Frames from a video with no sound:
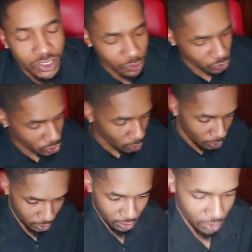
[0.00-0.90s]
So
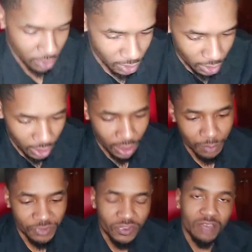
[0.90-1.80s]

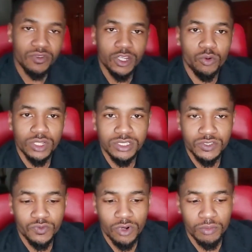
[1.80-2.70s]
if you have any questions
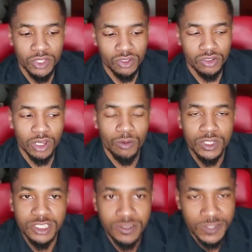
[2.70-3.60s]
for me, you can
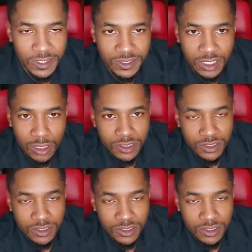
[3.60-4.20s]
always get in touch.